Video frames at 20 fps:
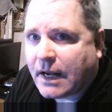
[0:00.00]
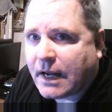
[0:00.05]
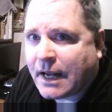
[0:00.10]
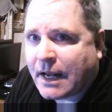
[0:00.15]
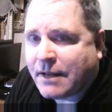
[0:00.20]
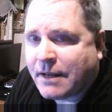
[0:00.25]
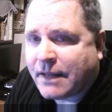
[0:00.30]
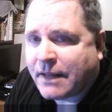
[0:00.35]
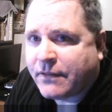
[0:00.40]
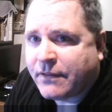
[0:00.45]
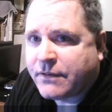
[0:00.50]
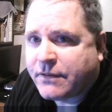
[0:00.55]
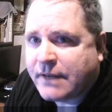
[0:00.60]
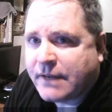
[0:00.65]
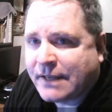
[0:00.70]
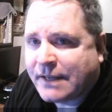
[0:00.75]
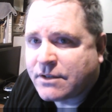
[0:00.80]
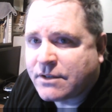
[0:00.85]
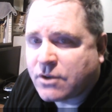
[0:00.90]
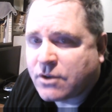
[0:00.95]
And
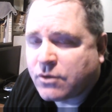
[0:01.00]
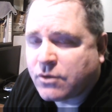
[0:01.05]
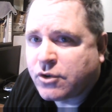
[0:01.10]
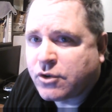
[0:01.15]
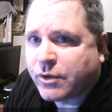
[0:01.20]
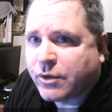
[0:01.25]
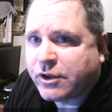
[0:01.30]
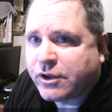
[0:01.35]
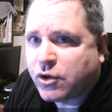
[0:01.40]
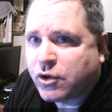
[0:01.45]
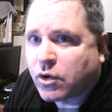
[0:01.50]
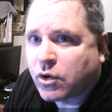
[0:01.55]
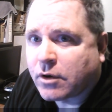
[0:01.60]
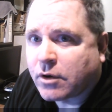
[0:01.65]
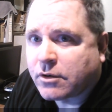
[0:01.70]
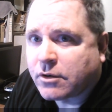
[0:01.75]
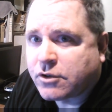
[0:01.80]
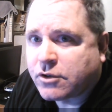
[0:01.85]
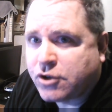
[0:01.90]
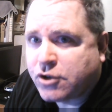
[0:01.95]
in so doing, you
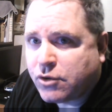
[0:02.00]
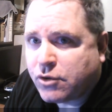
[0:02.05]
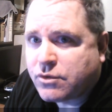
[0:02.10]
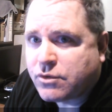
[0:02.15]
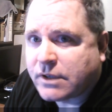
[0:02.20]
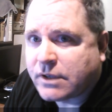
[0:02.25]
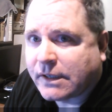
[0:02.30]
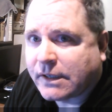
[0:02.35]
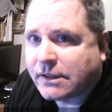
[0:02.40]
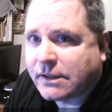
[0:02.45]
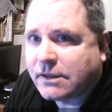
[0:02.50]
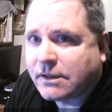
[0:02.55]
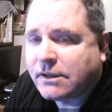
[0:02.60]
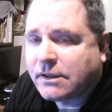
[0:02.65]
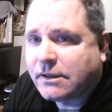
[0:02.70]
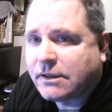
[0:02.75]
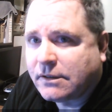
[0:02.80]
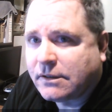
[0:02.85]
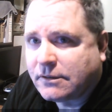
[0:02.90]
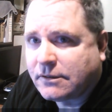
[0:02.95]
are choosing
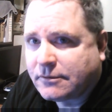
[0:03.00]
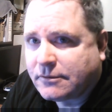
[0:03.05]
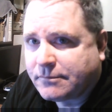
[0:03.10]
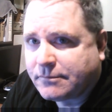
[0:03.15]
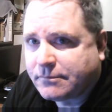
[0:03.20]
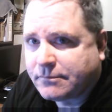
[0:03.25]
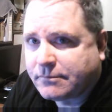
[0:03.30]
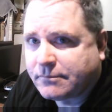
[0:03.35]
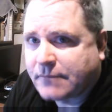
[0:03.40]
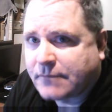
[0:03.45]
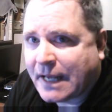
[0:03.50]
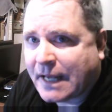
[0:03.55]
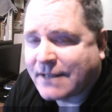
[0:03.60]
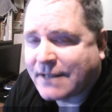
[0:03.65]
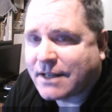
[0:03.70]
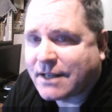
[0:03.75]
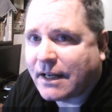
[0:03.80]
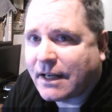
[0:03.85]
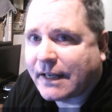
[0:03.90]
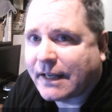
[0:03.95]
a
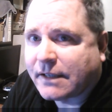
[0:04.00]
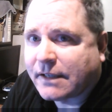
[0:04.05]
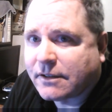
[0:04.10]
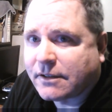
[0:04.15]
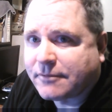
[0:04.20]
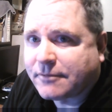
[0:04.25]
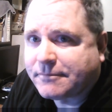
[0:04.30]
side